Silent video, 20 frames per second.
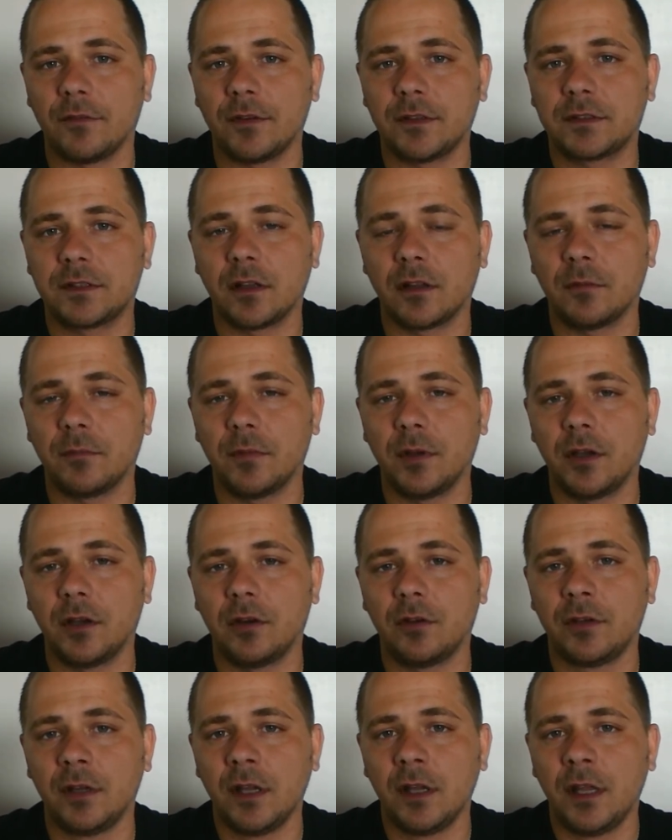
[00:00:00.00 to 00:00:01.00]
It's all
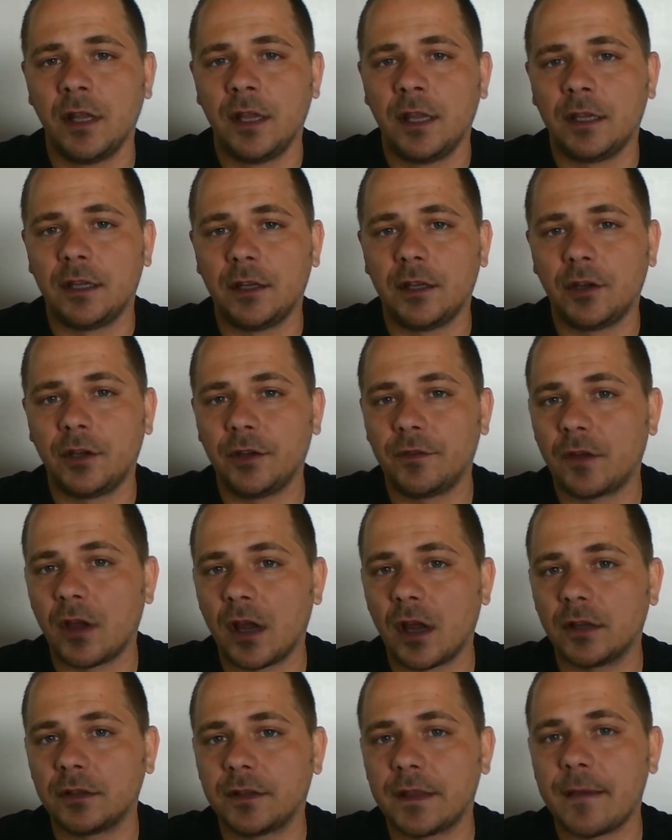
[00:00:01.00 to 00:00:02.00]
about, you know, you've
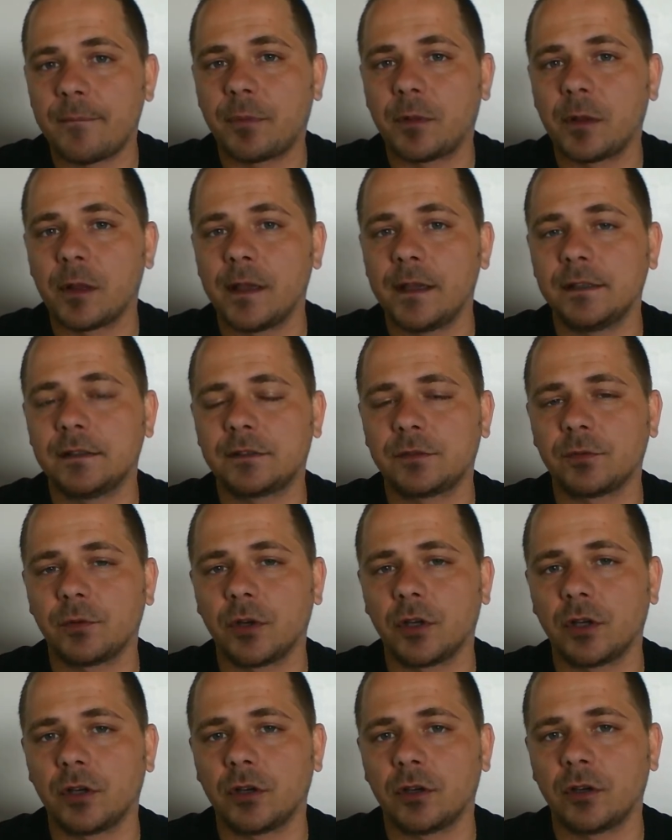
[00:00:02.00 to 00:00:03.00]
gotten to that place
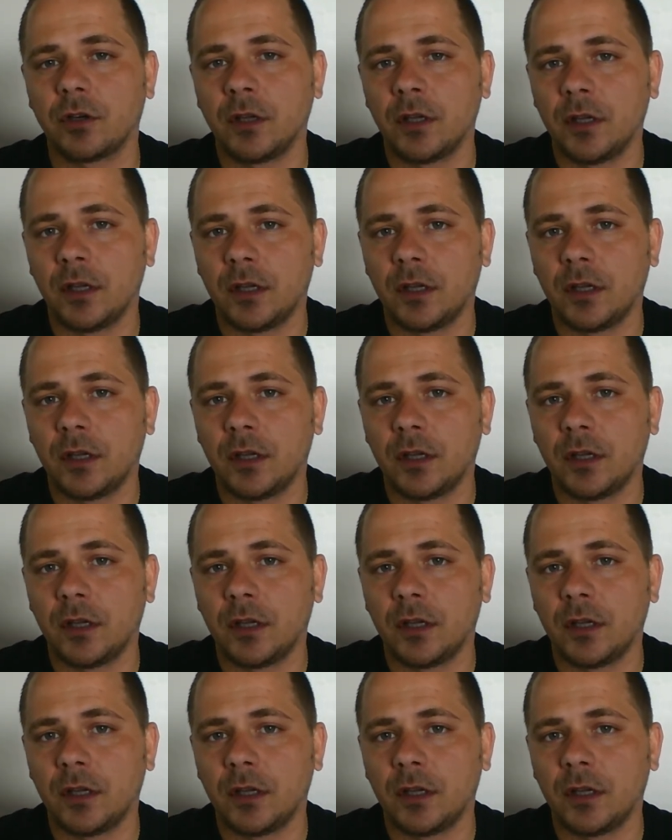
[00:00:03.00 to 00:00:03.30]
where